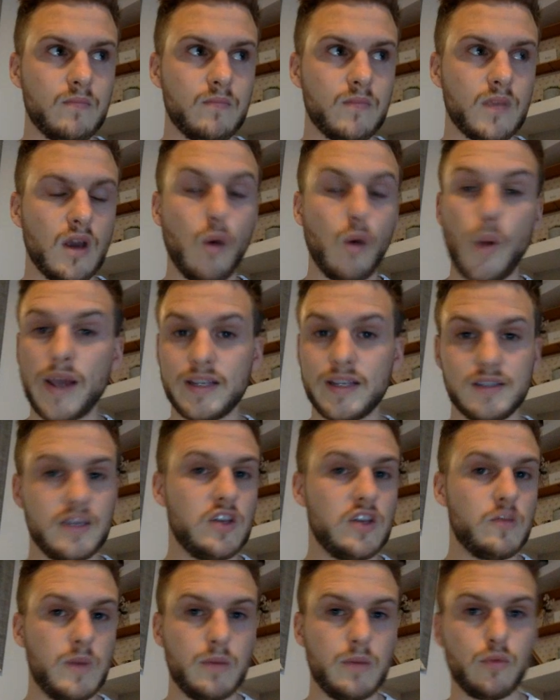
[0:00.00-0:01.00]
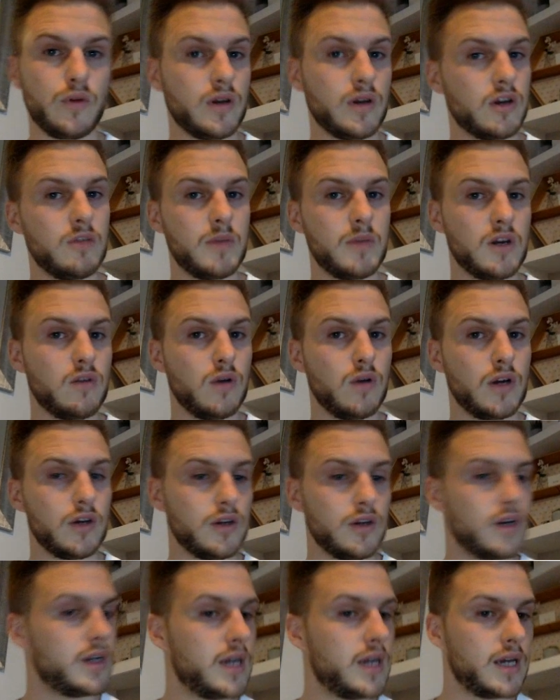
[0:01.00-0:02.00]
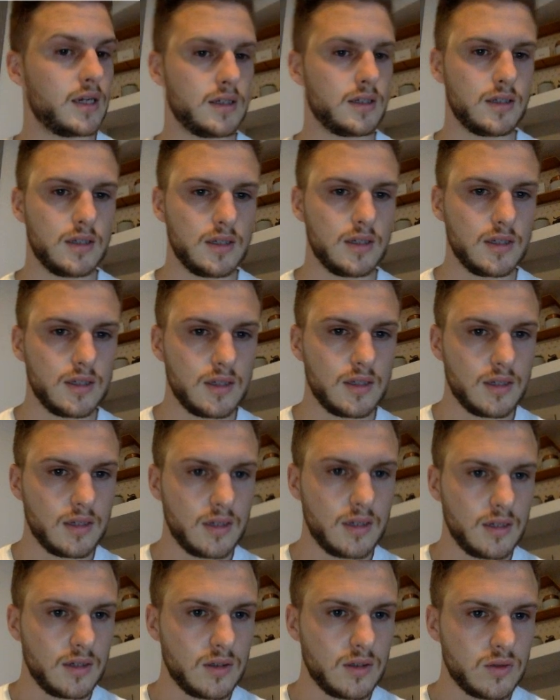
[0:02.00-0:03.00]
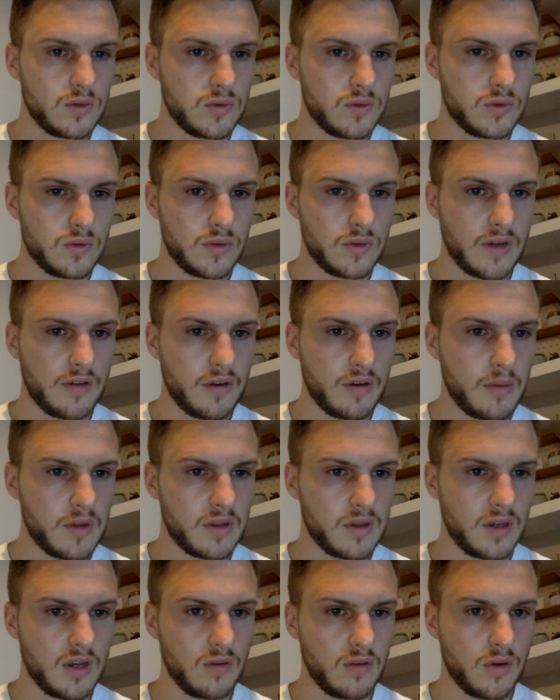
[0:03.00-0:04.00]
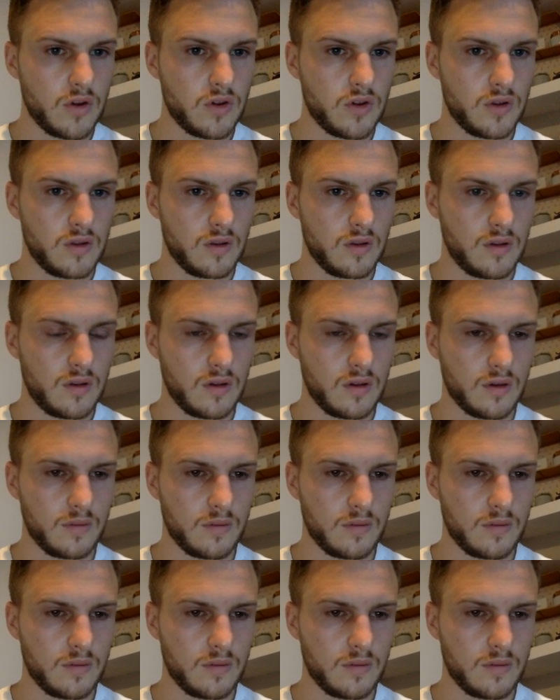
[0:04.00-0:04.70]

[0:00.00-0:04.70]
way to teach people, it could be quite a good idea. Have I missed any questions?